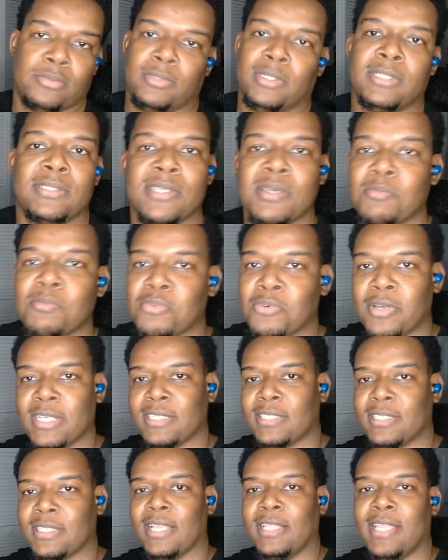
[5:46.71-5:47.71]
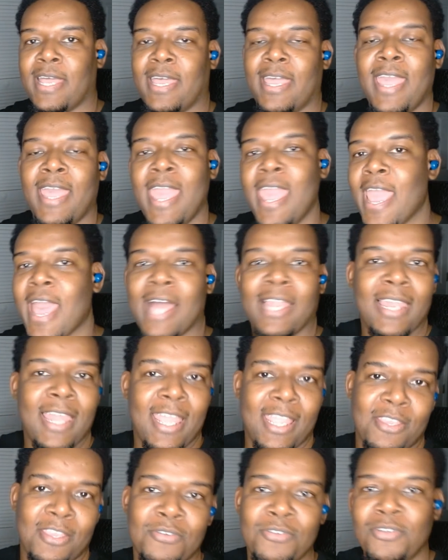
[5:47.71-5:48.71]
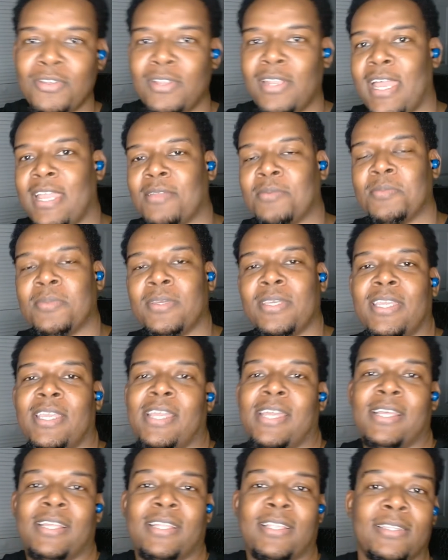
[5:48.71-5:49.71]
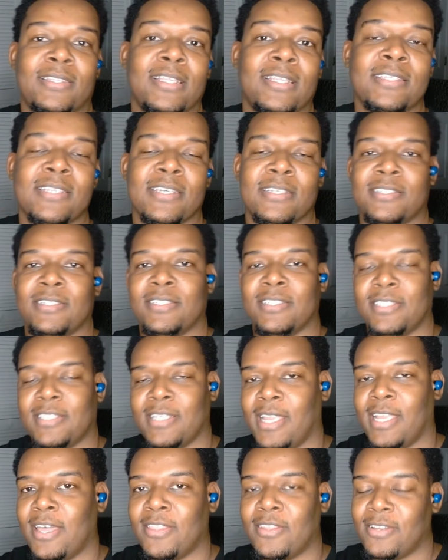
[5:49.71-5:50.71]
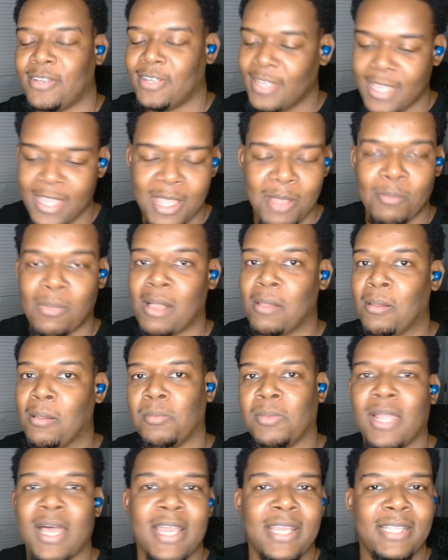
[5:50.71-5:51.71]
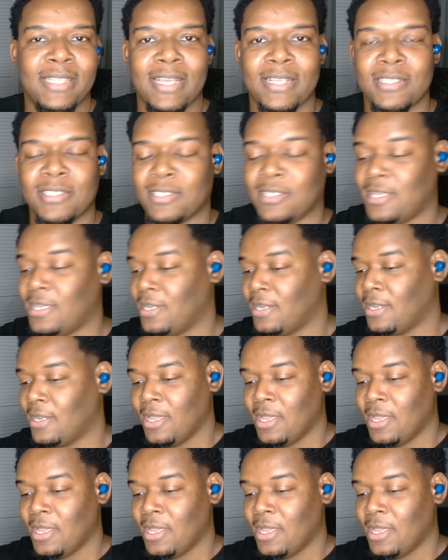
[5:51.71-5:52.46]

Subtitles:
It's simple. It's like that. Hey, I like you. You like me. Yeah, let's get this together. Blah blah blah, and that's it.